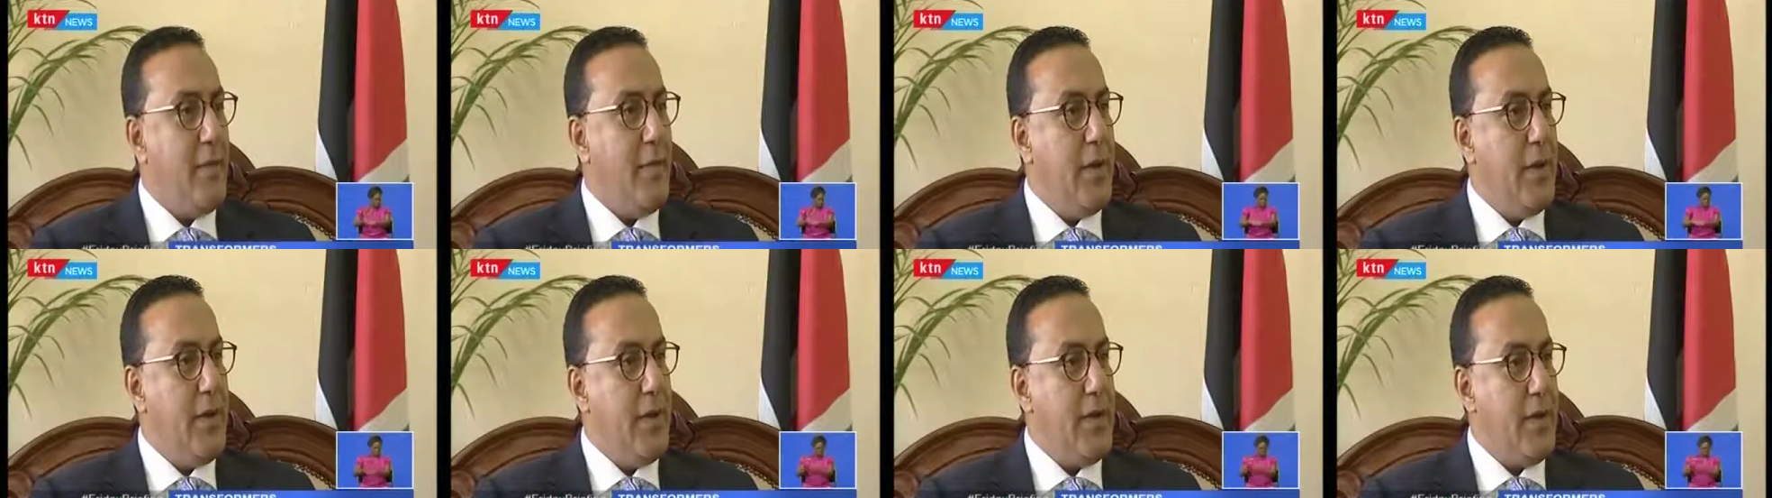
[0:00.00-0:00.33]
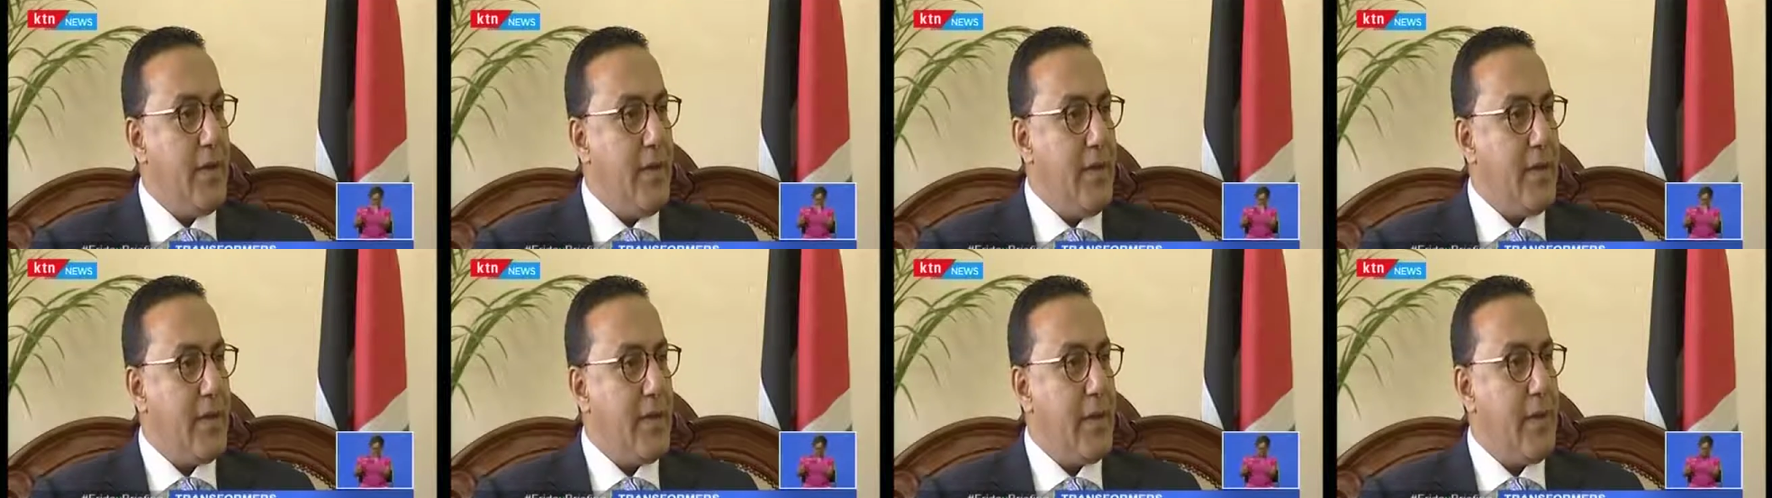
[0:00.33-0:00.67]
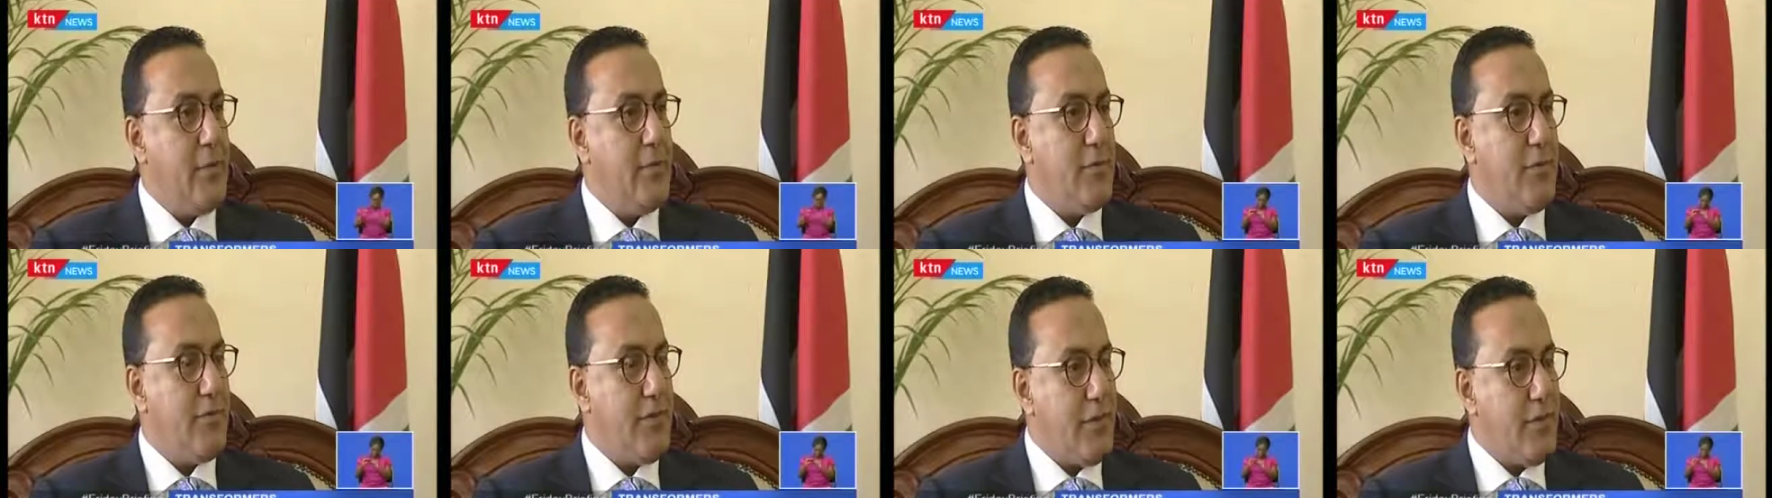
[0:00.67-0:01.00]
building in
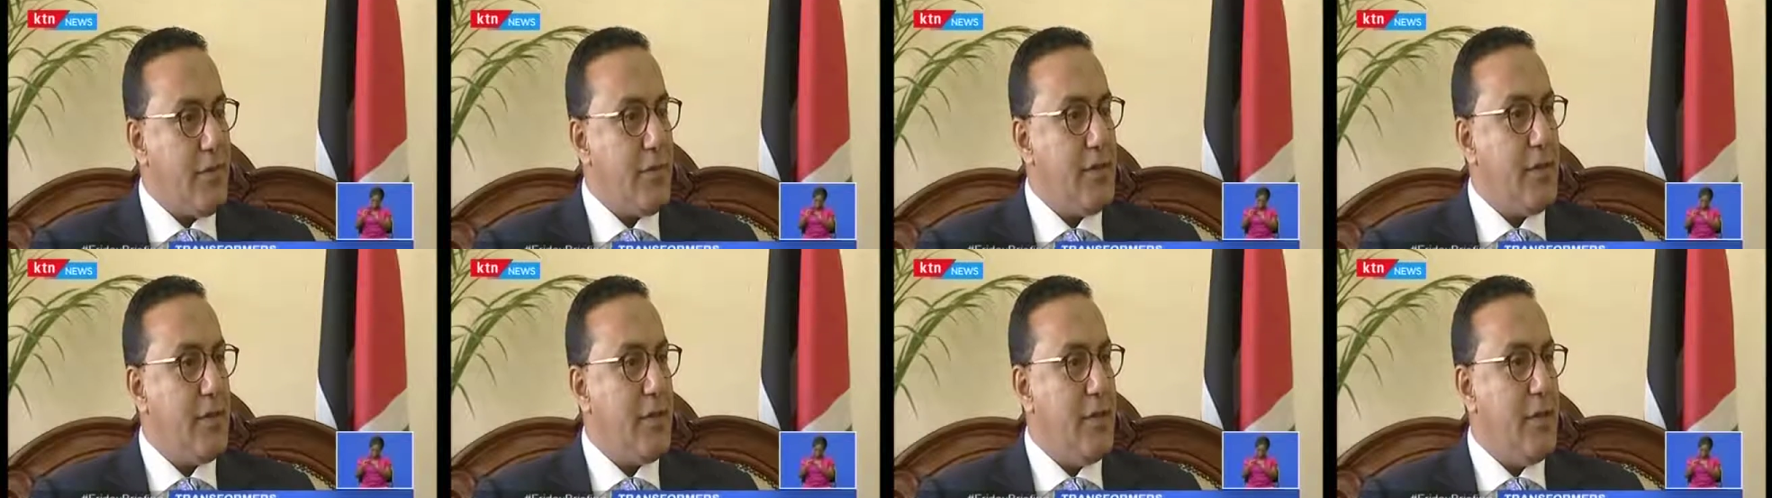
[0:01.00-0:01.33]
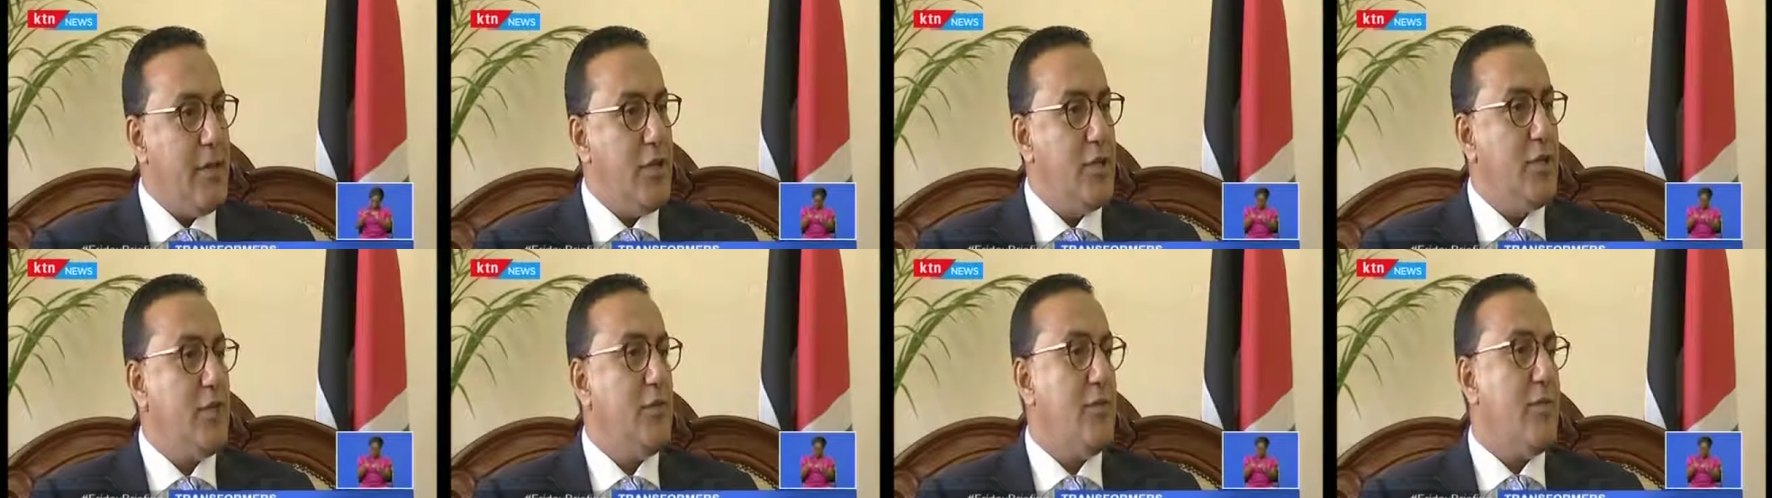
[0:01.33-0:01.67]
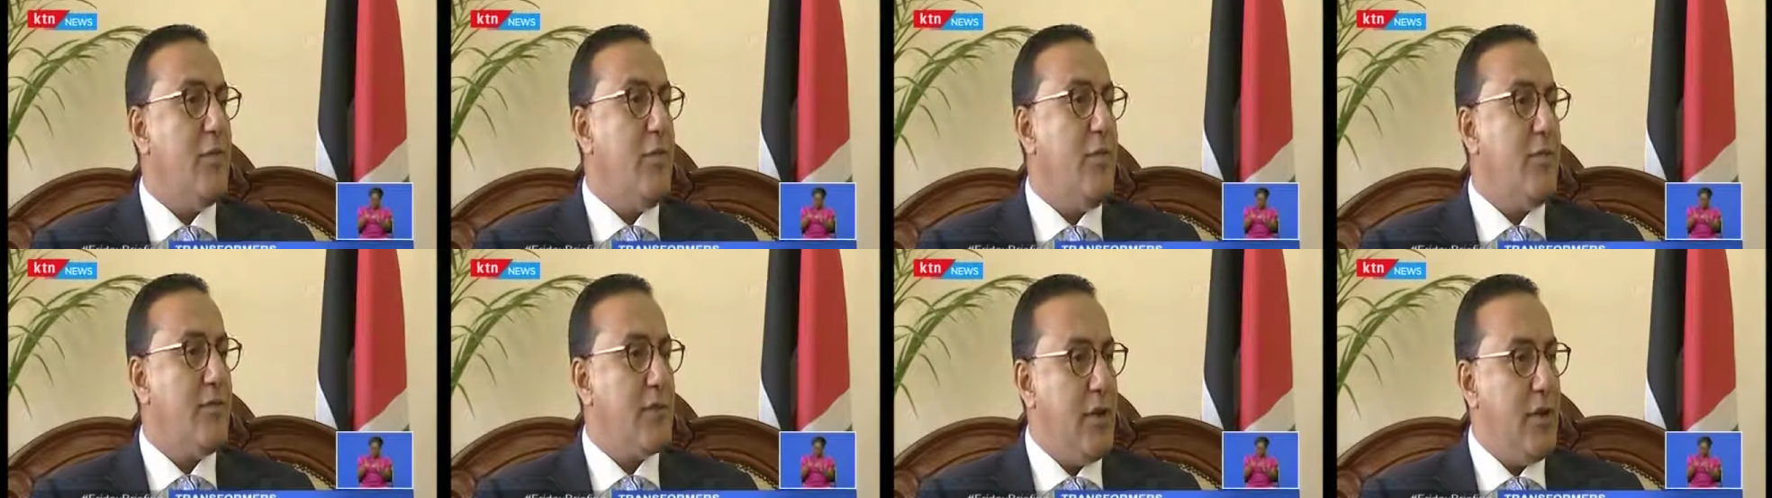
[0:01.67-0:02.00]
terms of addressing the
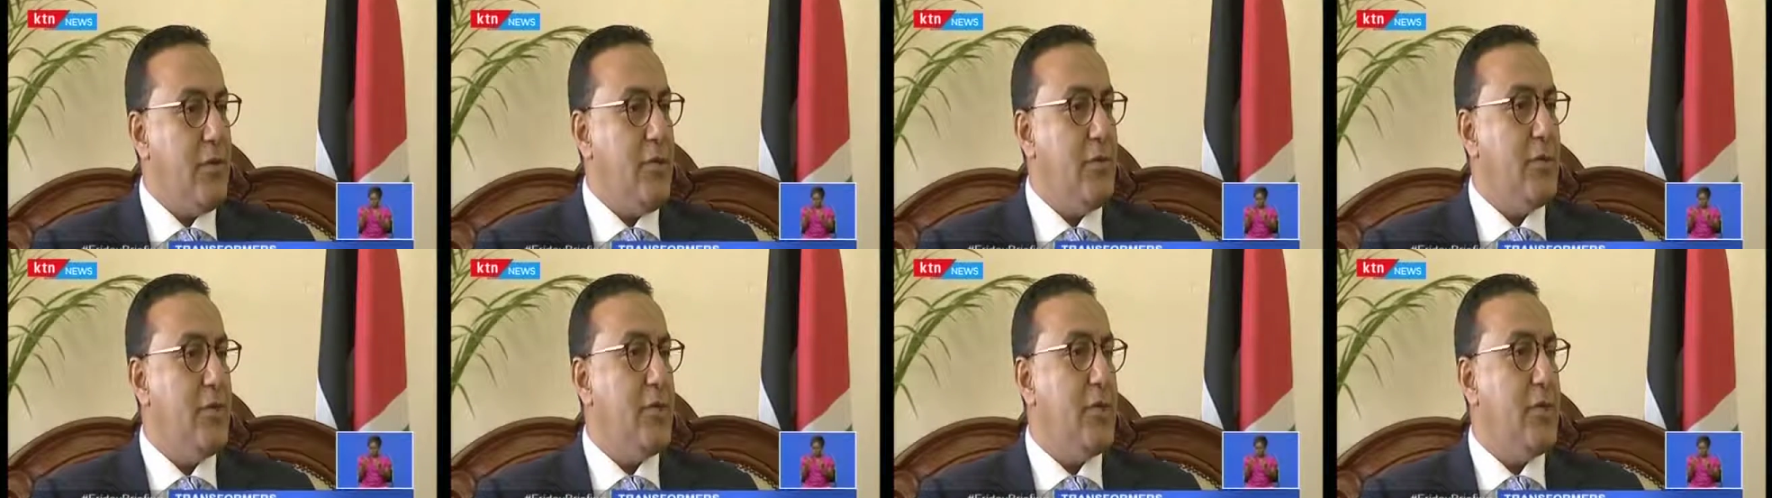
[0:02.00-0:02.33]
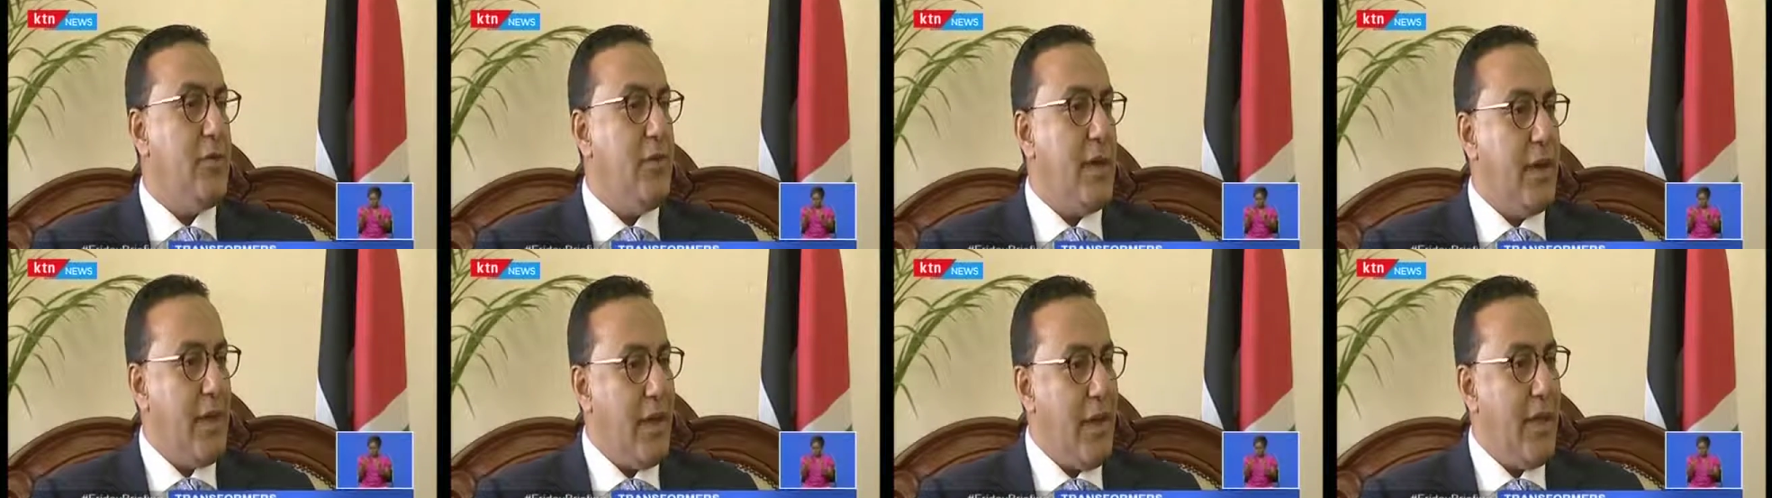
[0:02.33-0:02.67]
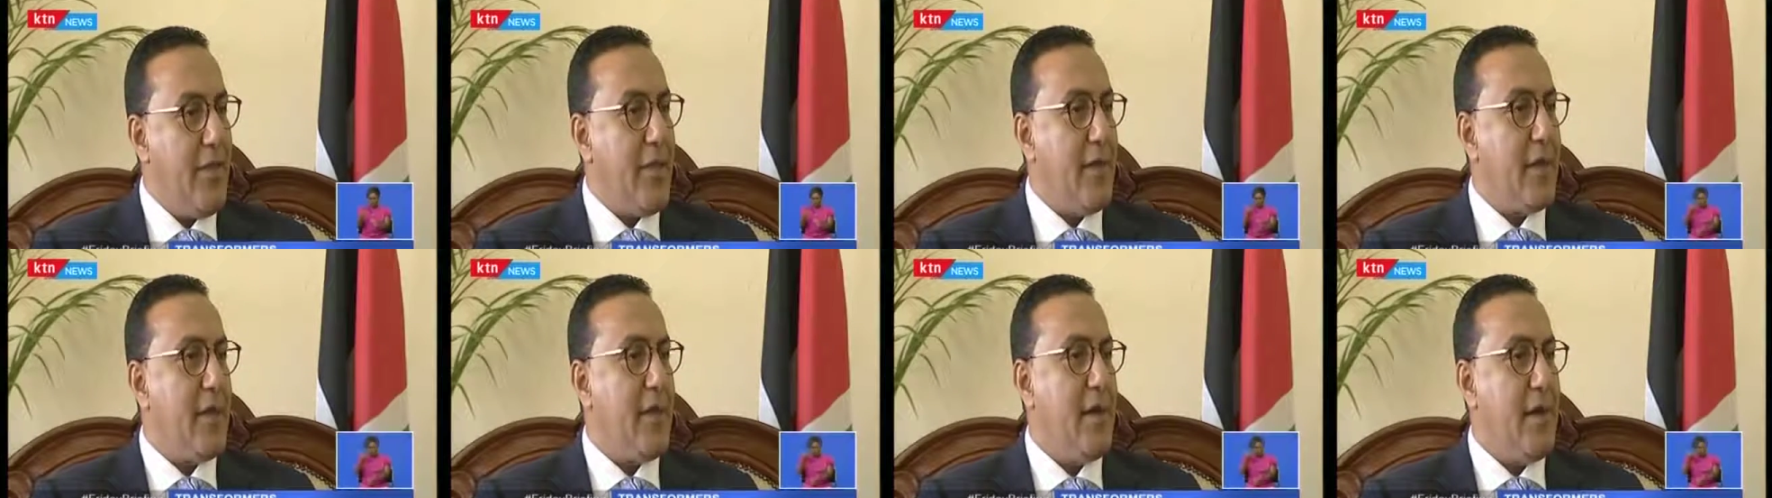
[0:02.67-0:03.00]
issue of terrorism and
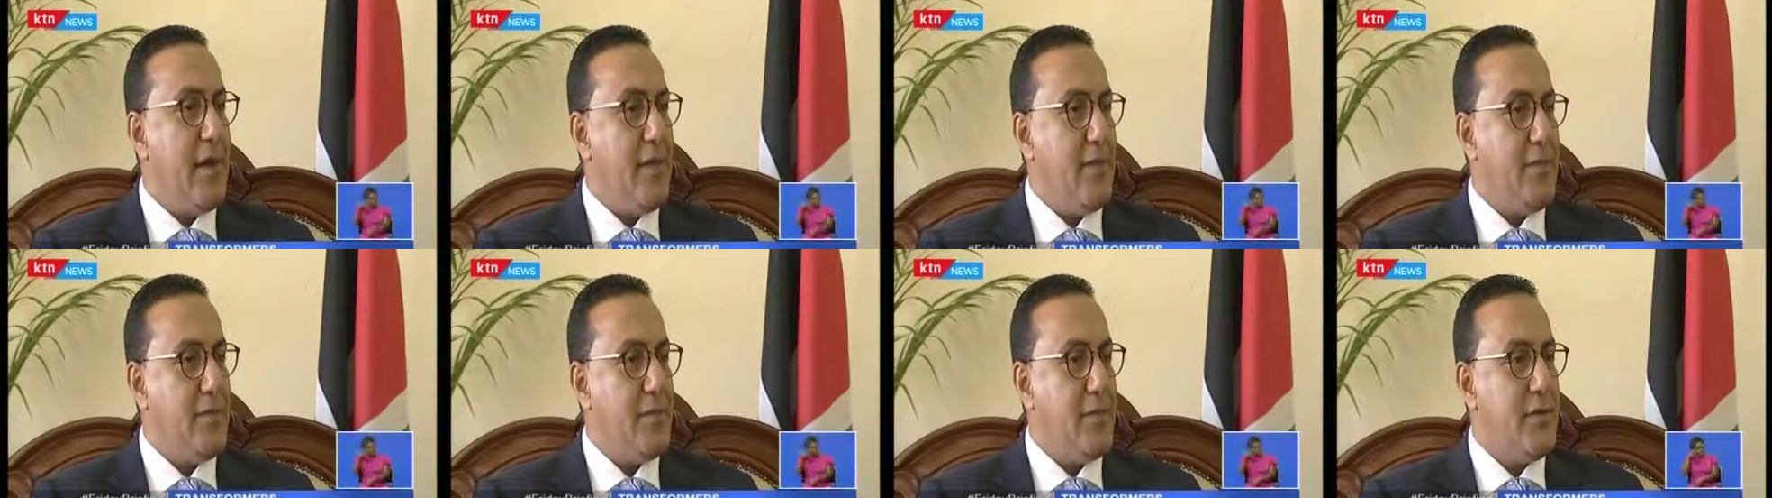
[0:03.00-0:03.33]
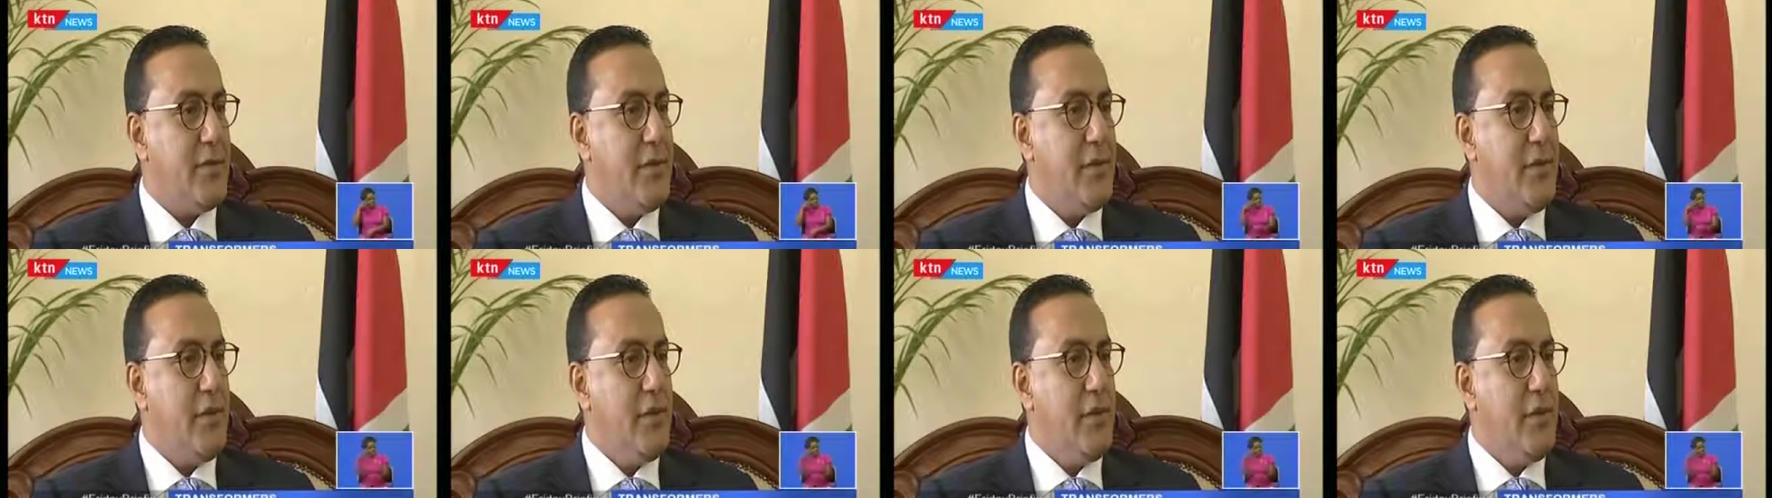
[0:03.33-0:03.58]
other crimes.